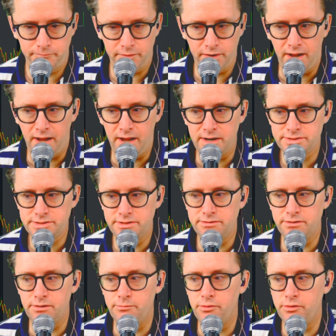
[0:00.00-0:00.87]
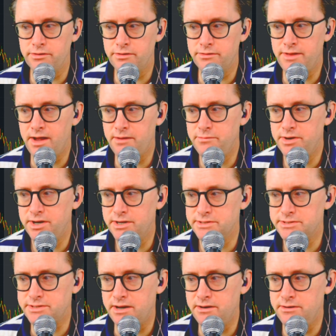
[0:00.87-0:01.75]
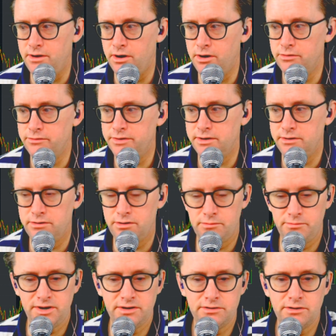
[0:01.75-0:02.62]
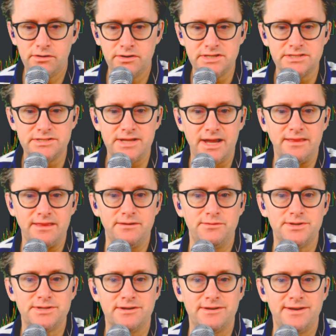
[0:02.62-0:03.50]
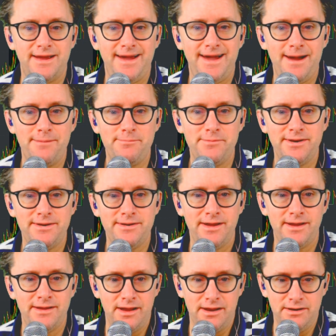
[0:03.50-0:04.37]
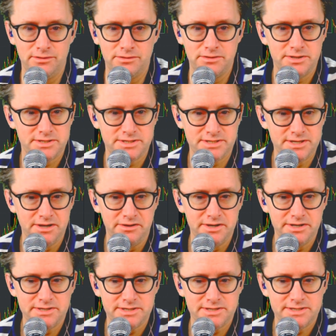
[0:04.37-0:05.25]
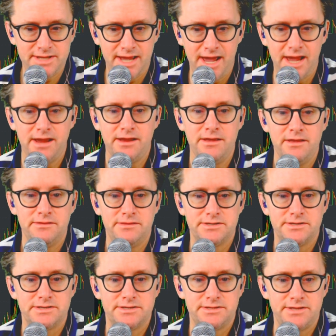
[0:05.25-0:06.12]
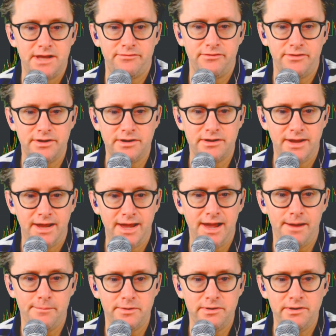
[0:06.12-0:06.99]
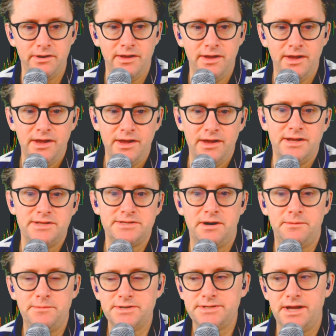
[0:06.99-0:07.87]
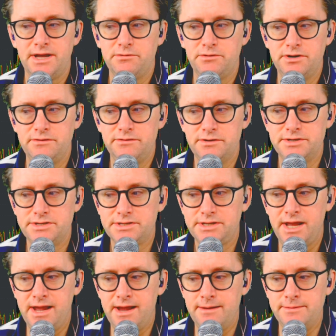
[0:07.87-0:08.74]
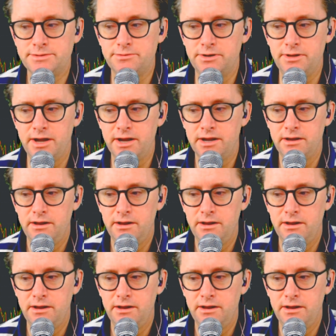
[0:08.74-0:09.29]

actually know more than them, because I know that nobody knows exactly what's going to happen. And I know that it's silly to say this is definitely going to happen. It's almost like one of those scams where, like,